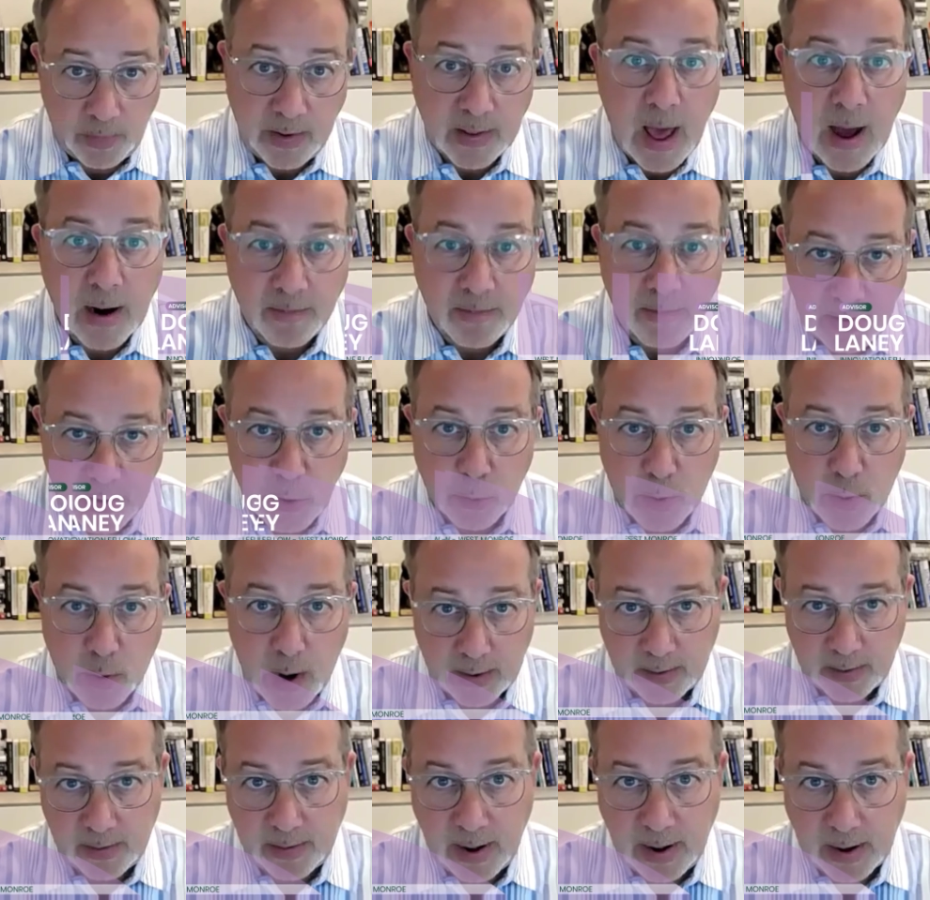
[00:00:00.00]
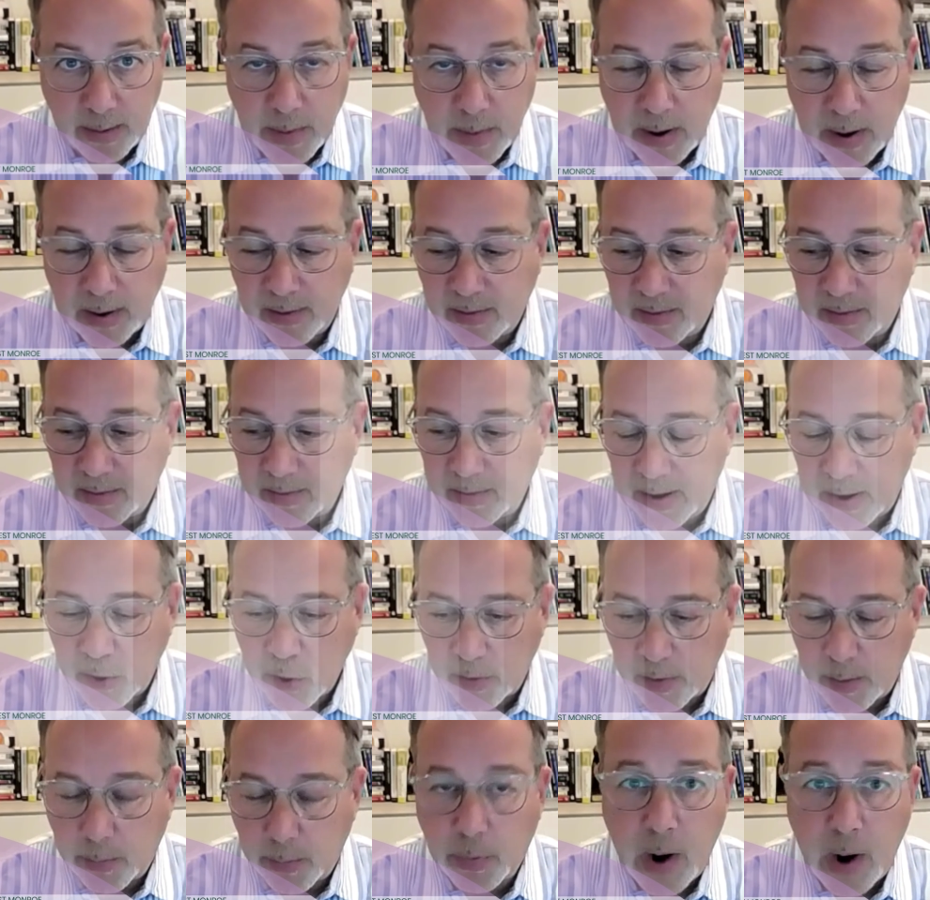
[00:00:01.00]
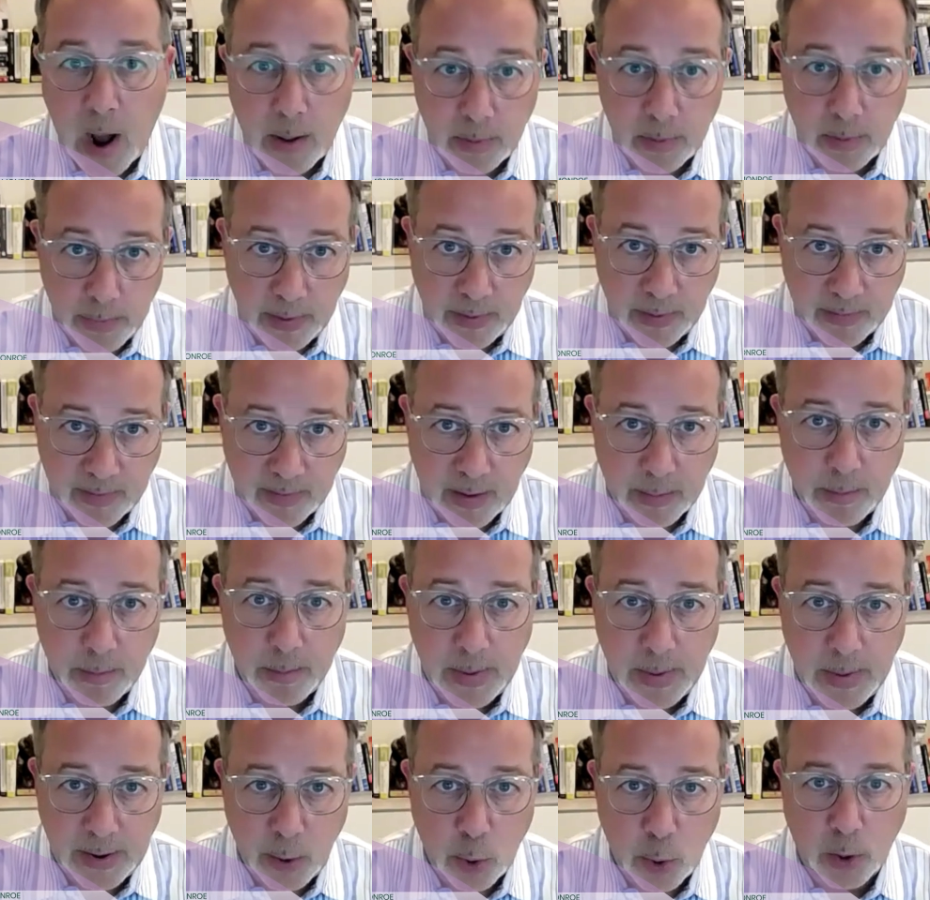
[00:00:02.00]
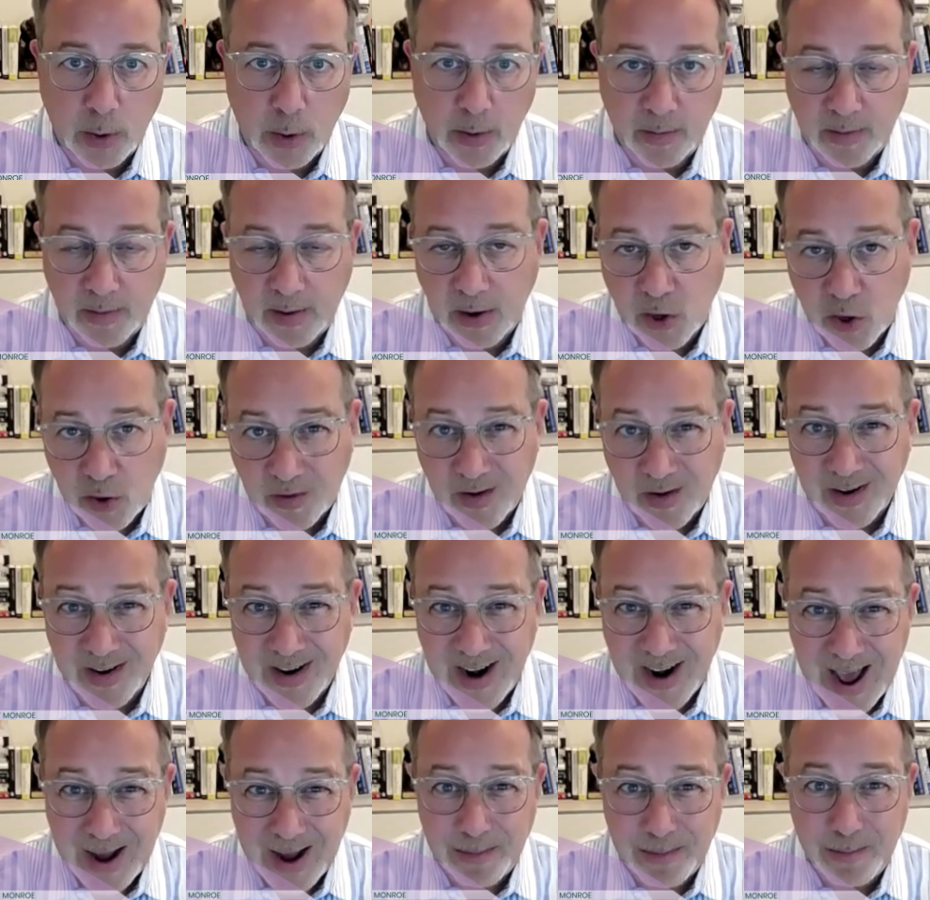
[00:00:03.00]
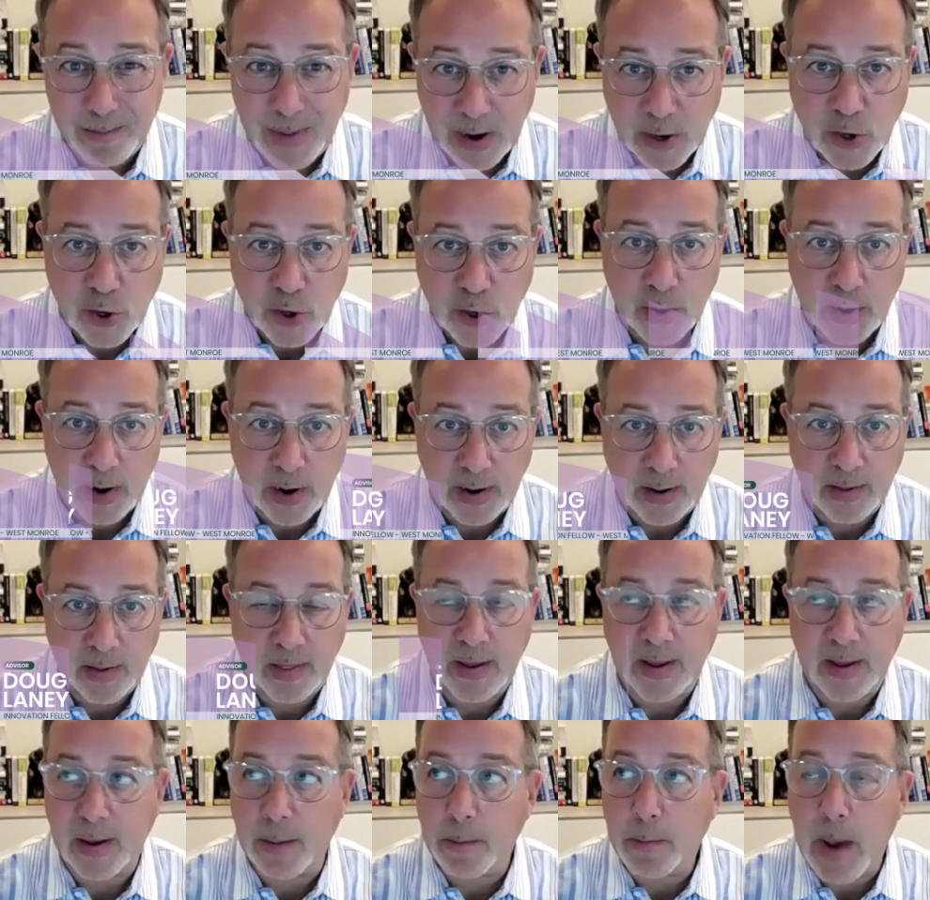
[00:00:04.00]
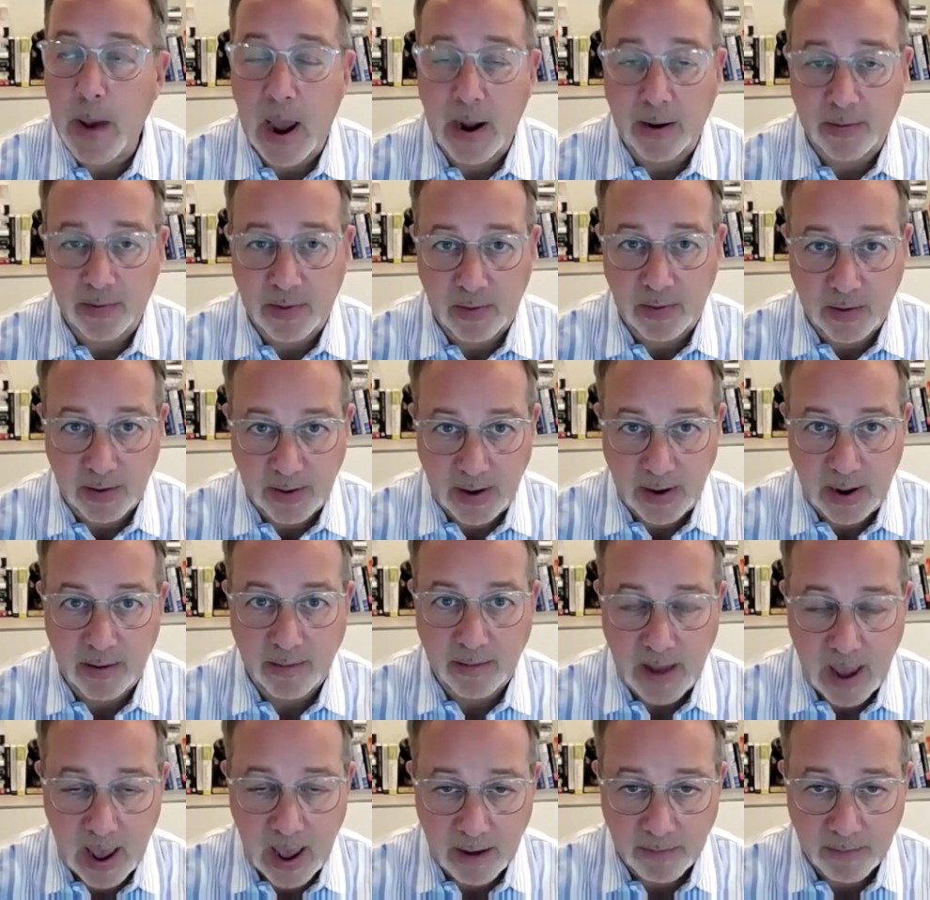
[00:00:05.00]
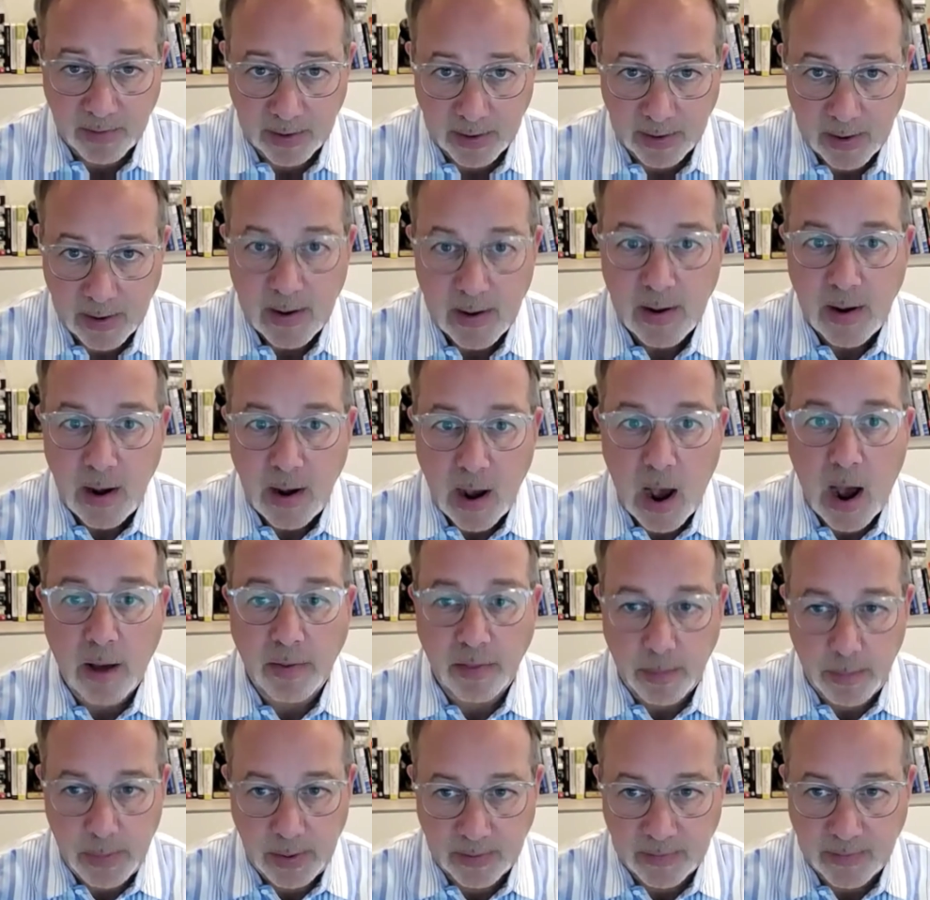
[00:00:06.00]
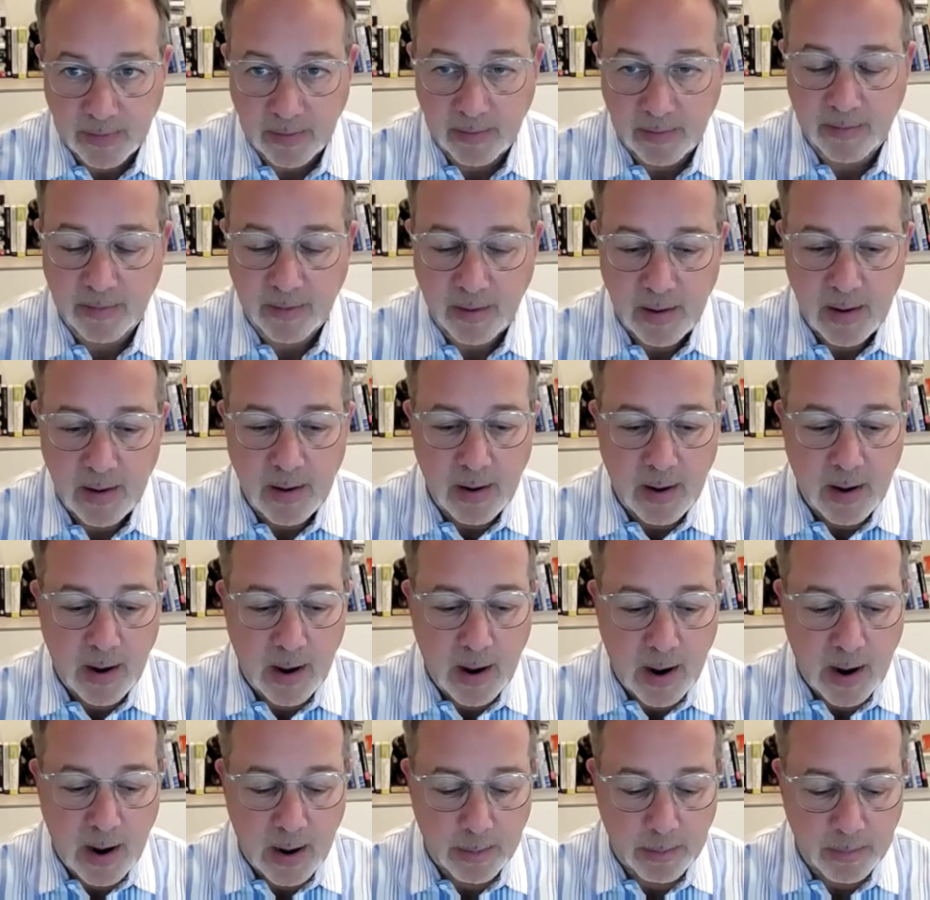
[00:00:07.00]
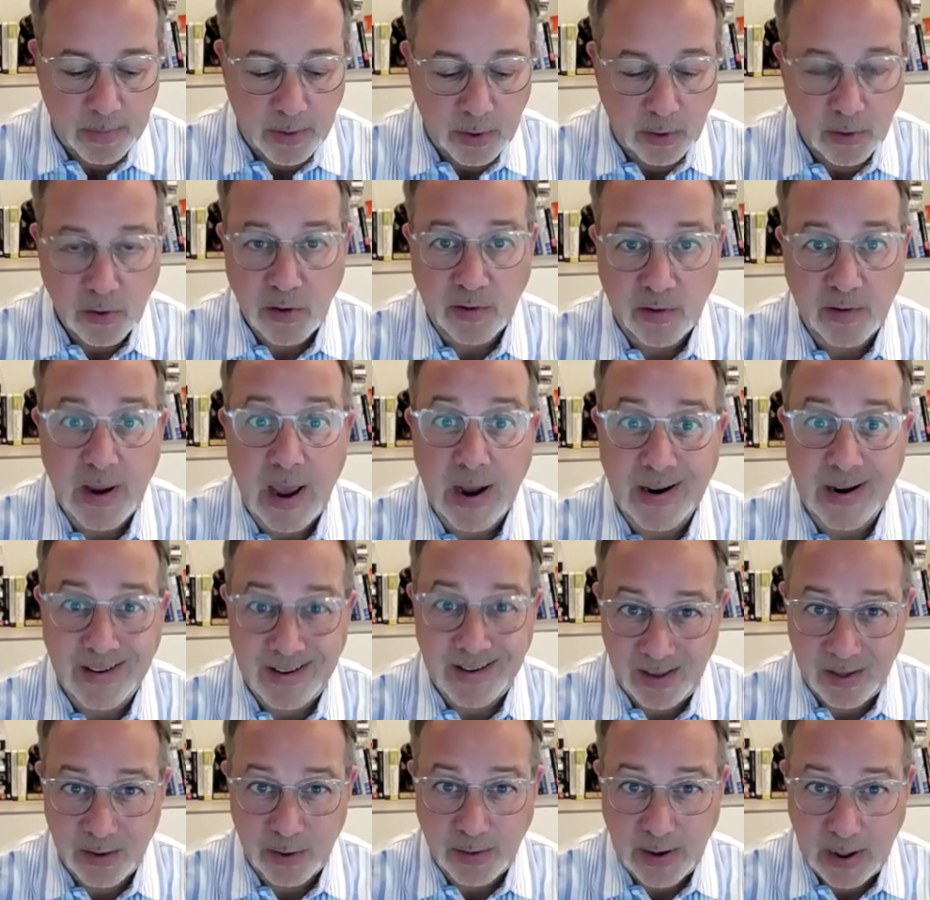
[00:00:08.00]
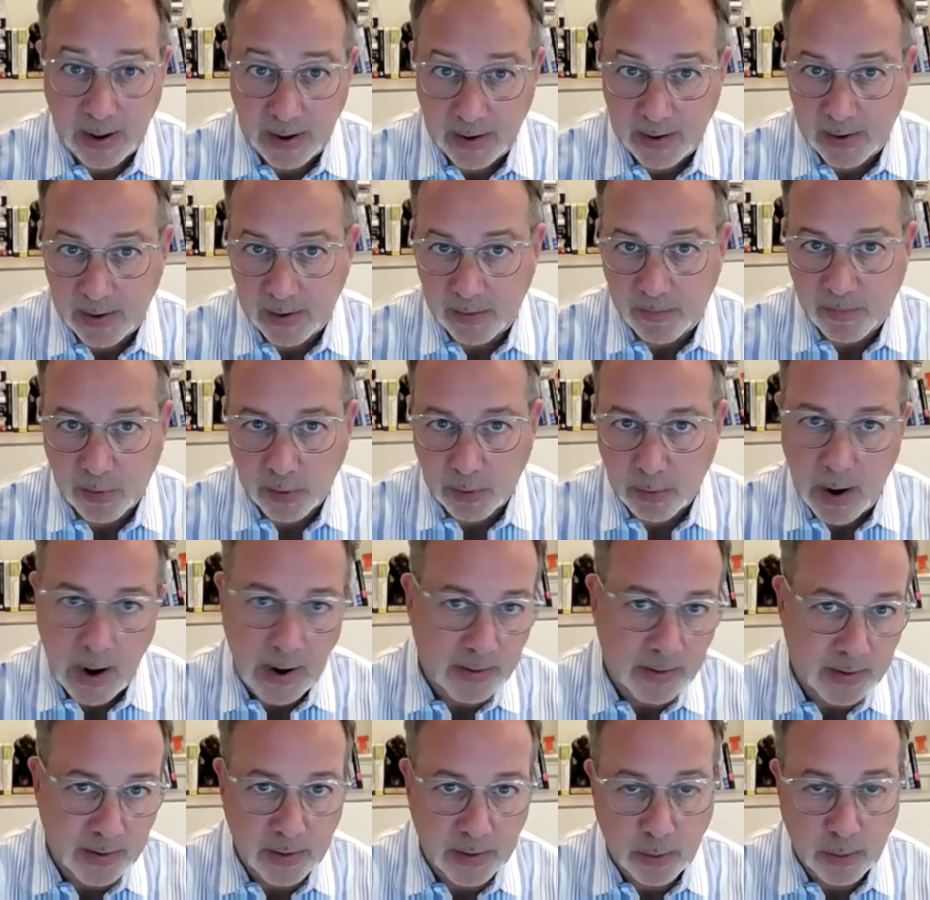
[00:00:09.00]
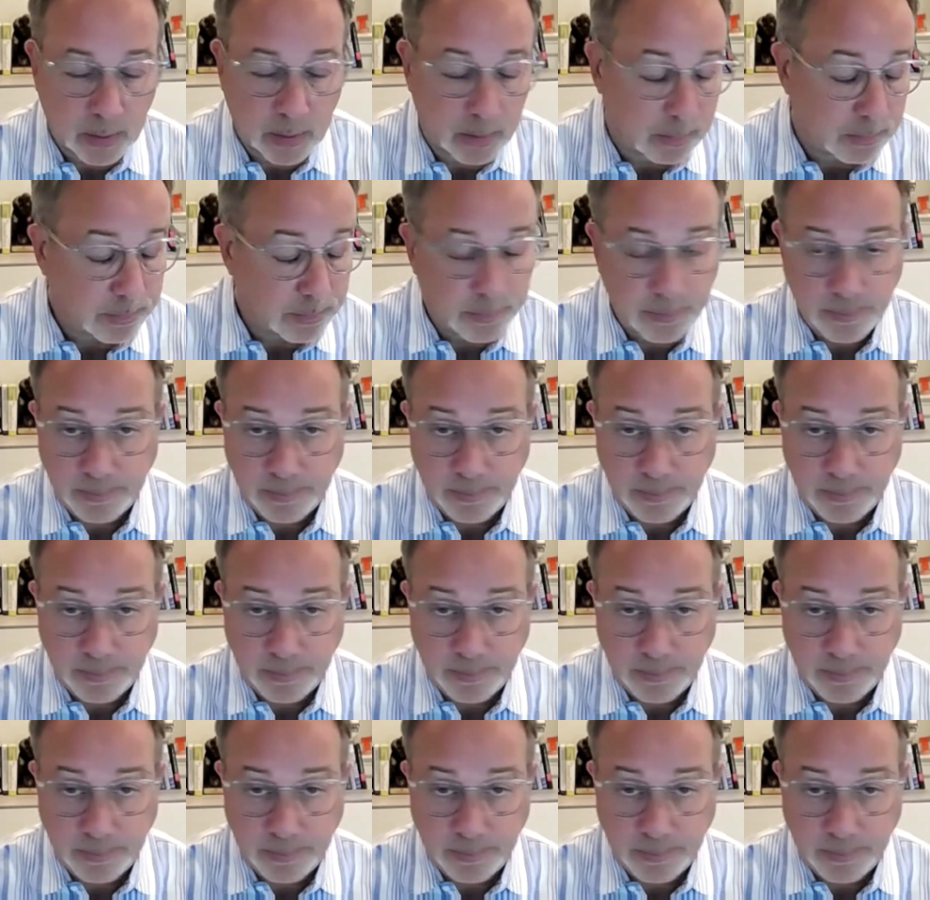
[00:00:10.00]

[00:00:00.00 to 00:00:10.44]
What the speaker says: a lot of indirect data monetization. The problem is that many organizations are not measuring the impact that the data is having on the business. They're just kind of either taking it for granted or